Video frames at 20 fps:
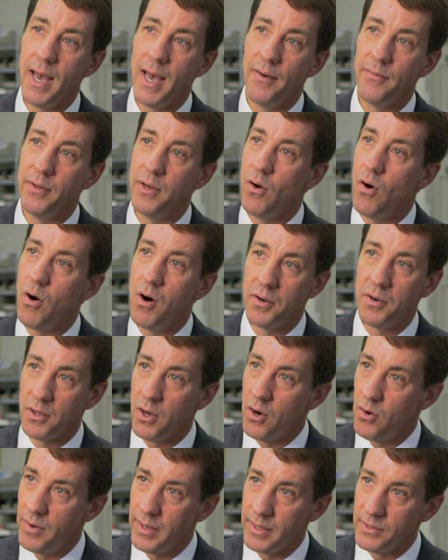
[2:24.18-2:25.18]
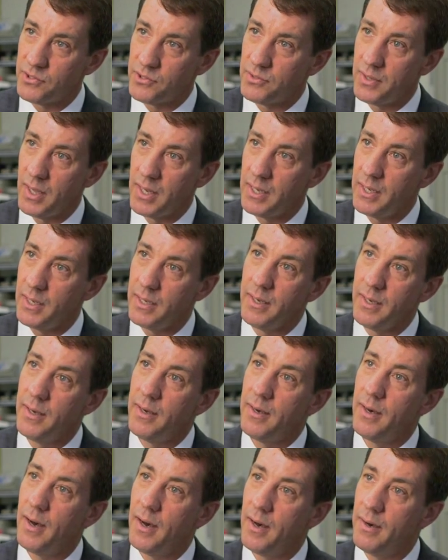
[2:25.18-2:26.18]
have an ongoing study
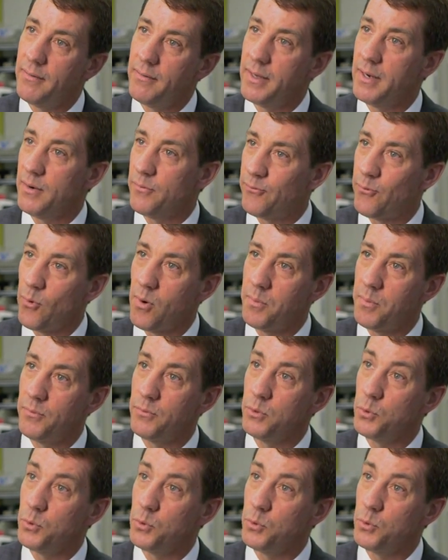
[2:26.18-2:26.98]
uh, in a form of